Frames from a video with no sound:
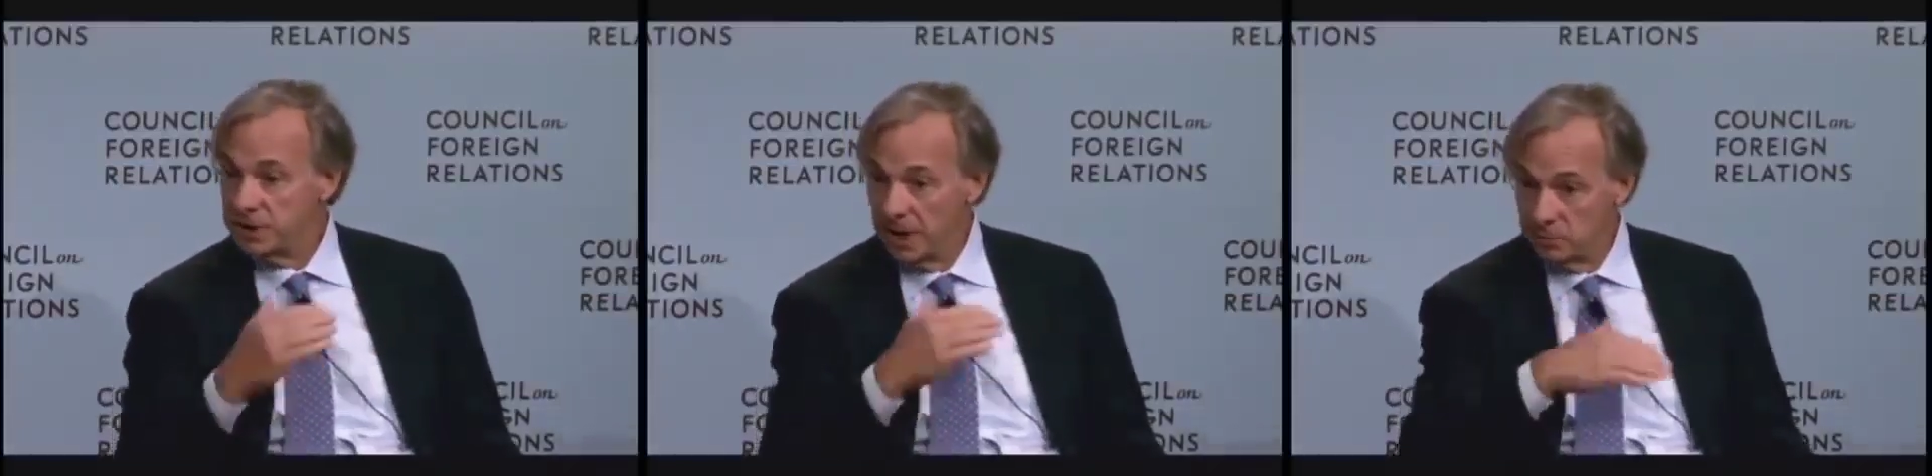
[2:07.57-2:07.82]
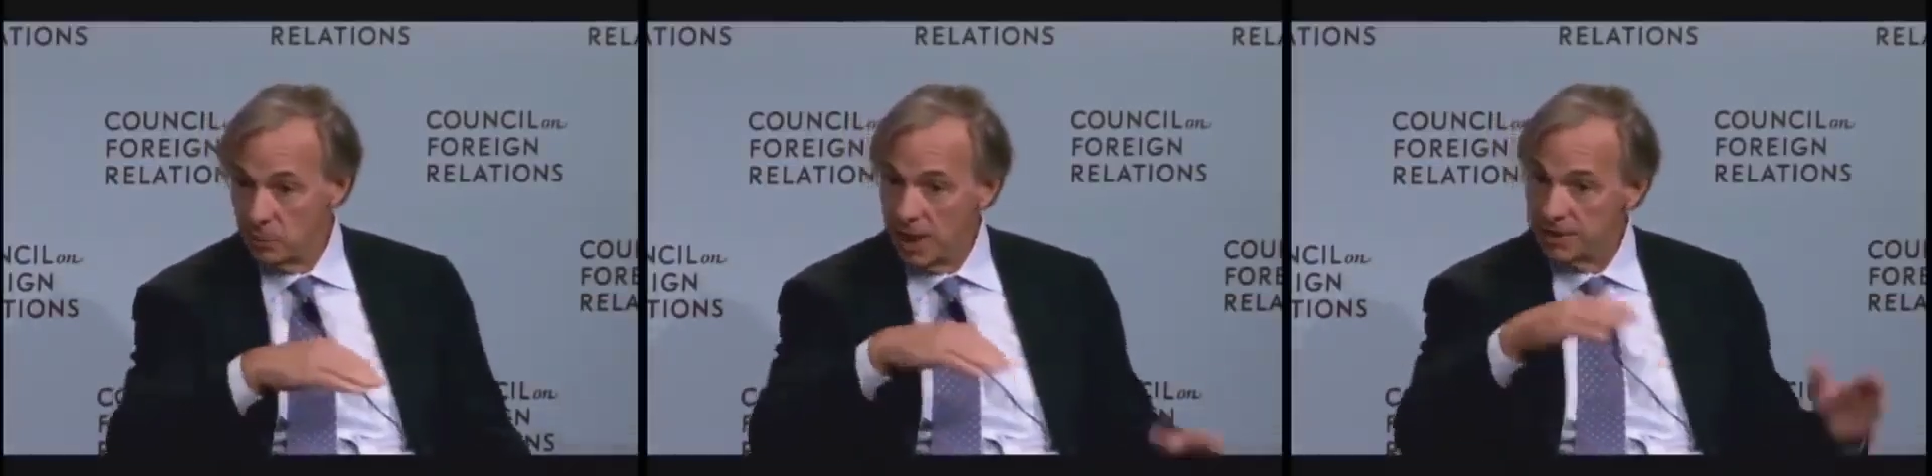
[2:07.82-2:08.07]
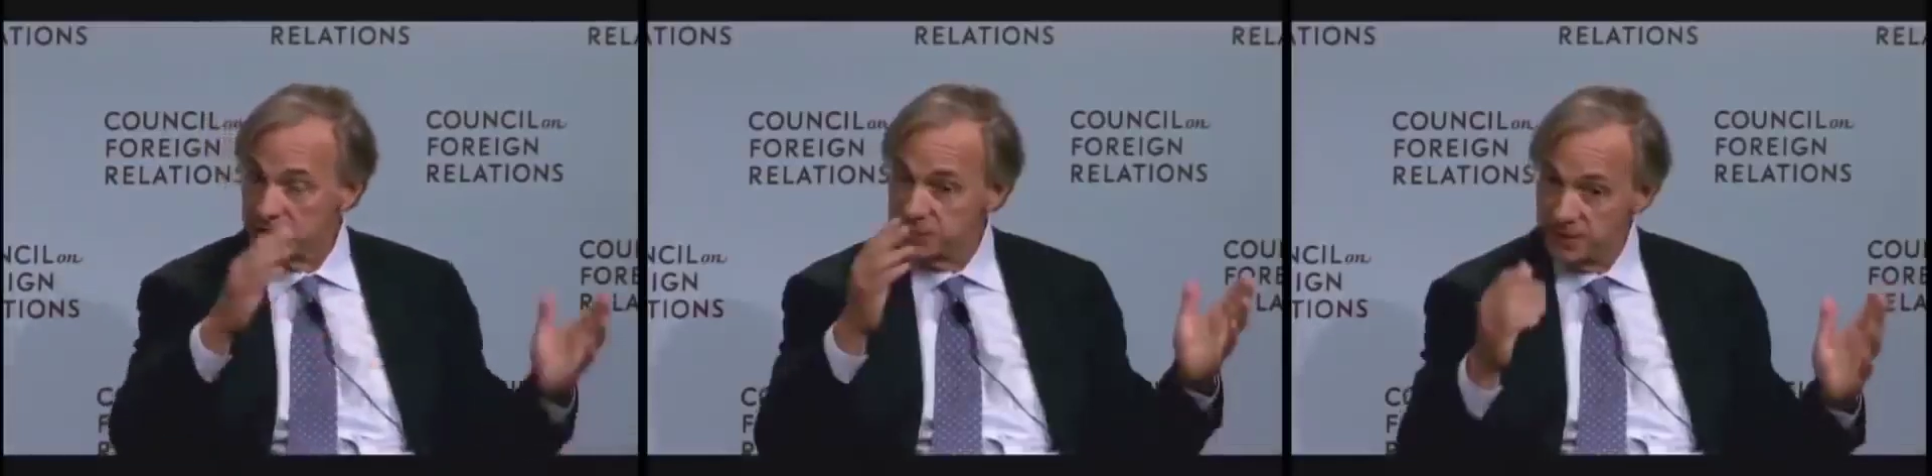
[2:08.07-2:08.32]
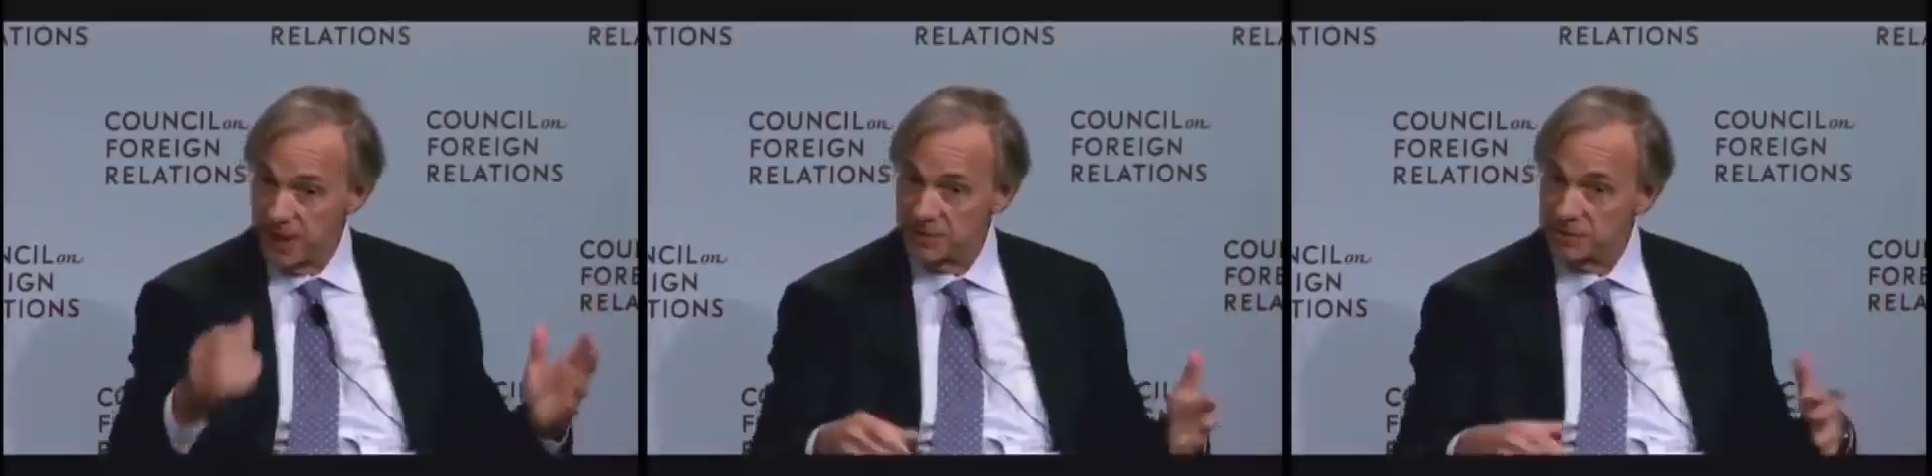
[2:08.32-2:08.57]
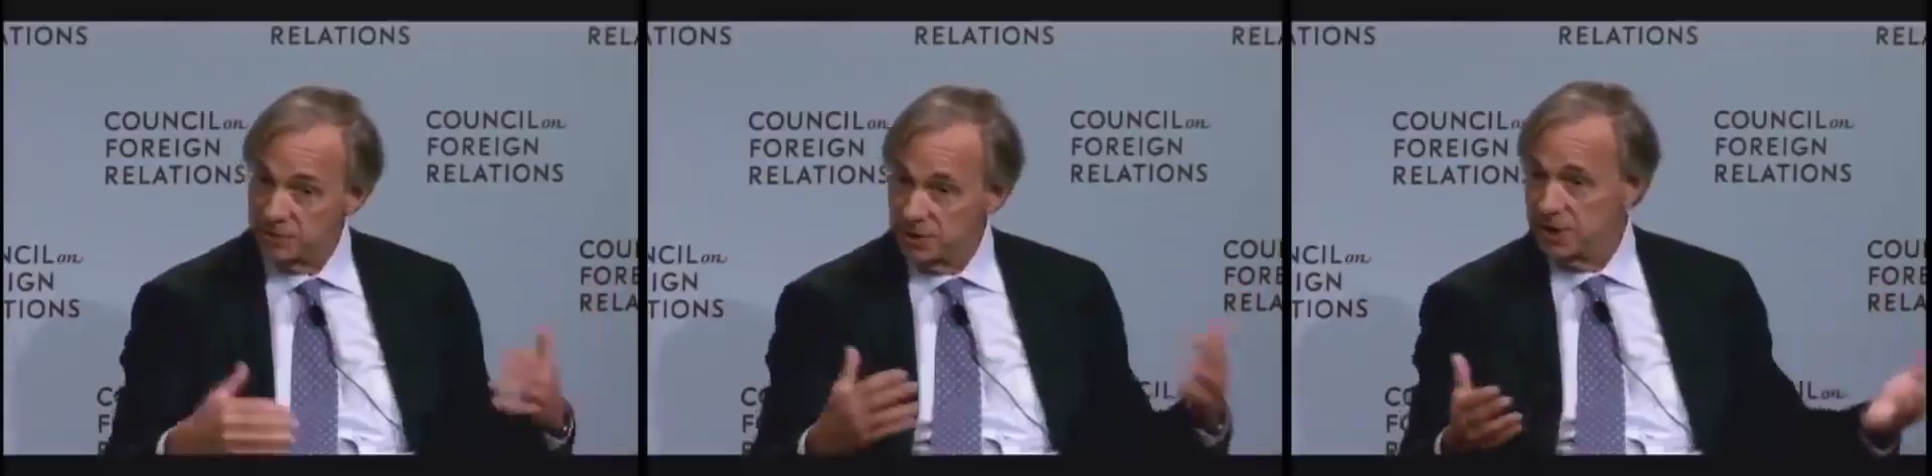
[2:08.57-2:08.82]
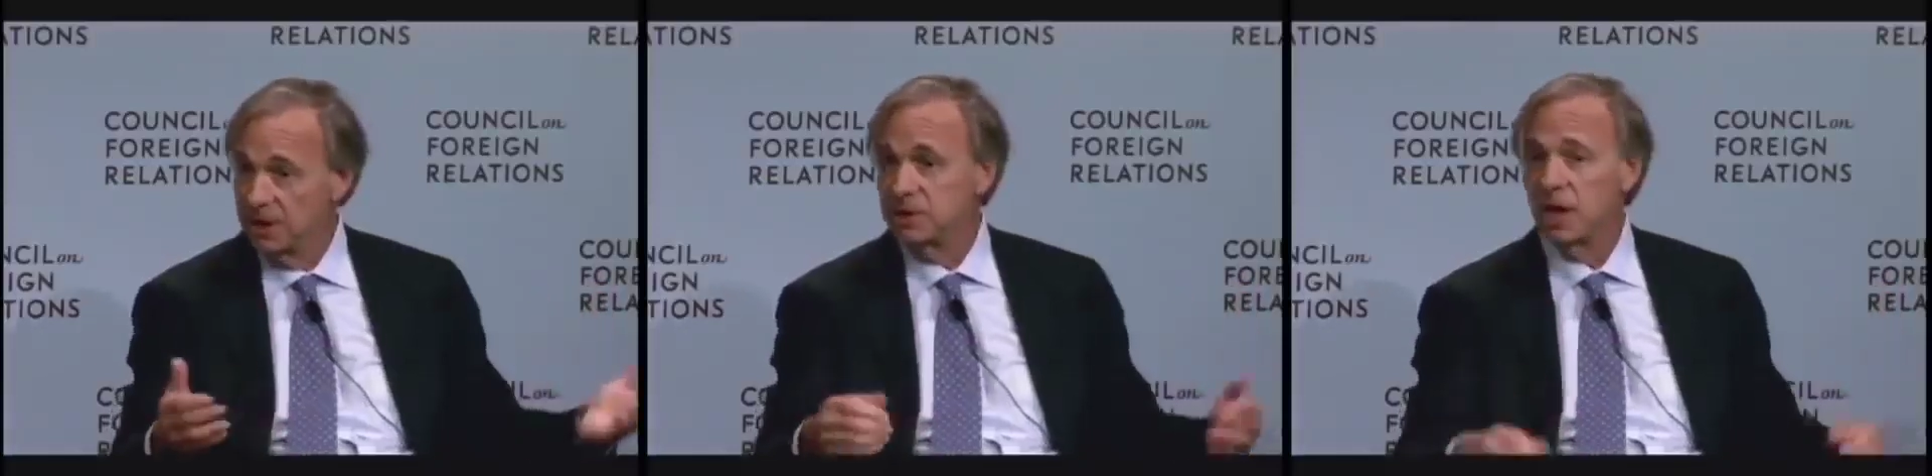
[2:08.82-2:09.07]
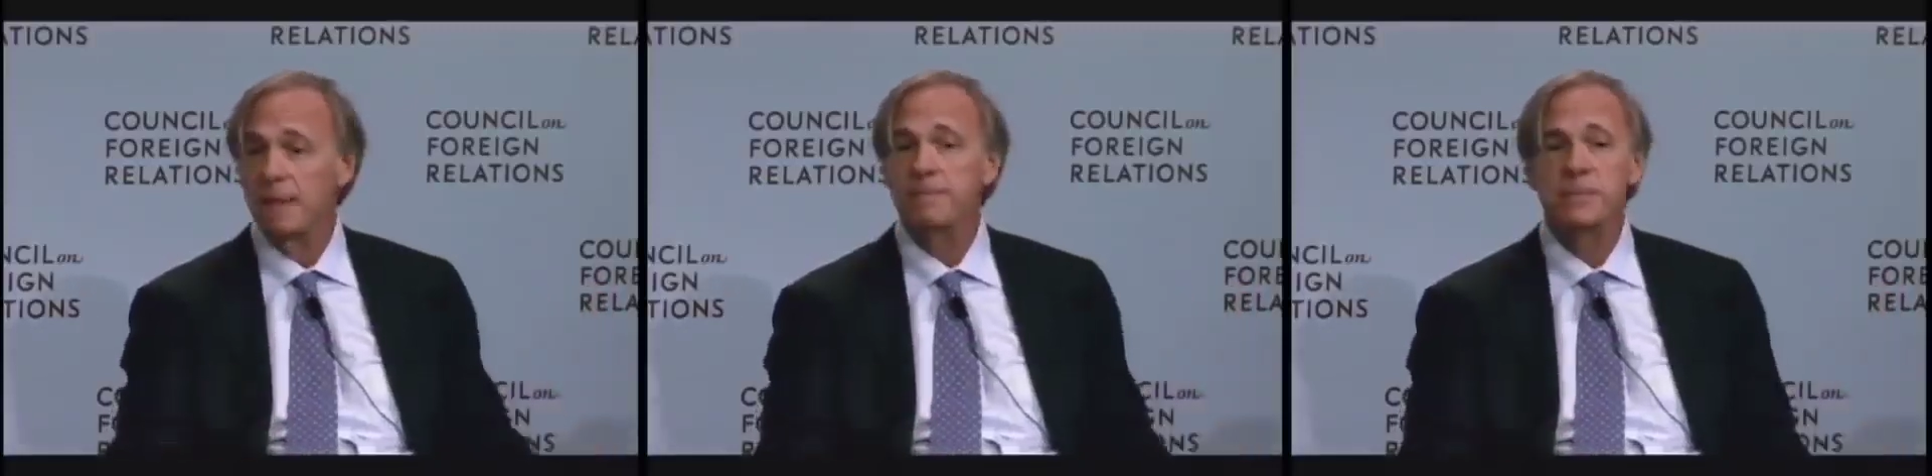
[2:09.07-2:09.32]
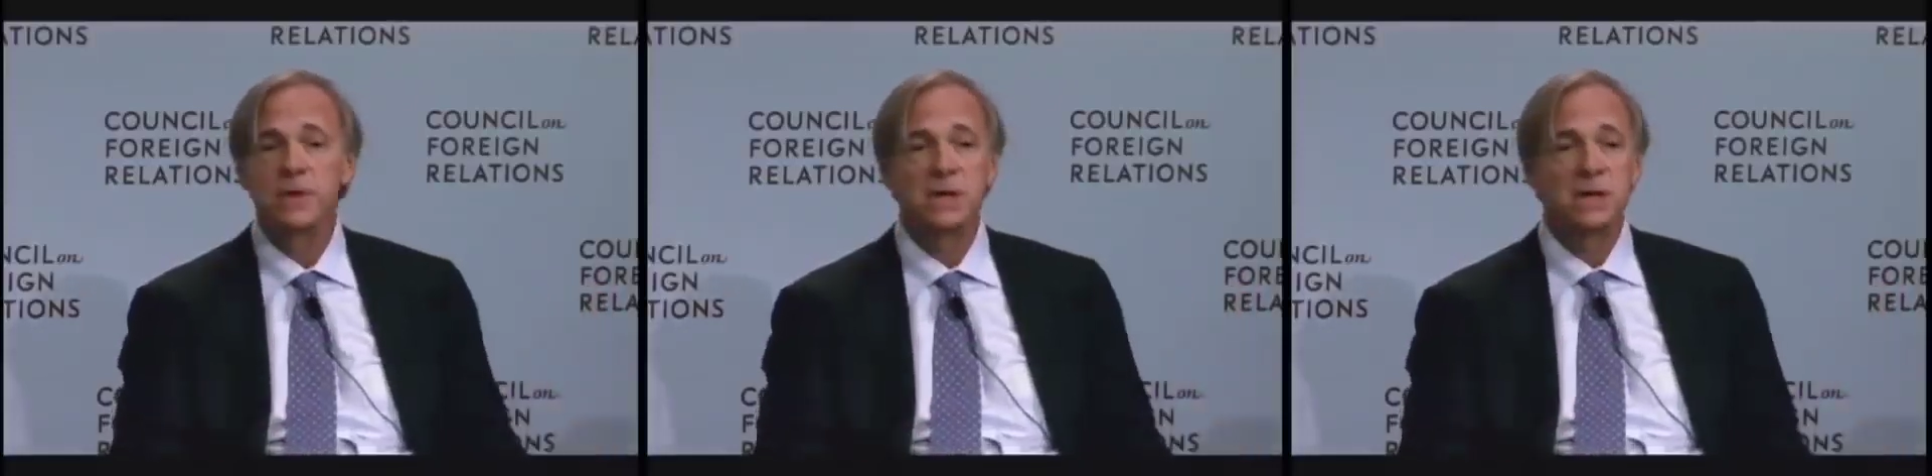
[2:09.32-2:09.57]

Debt rises faster than income.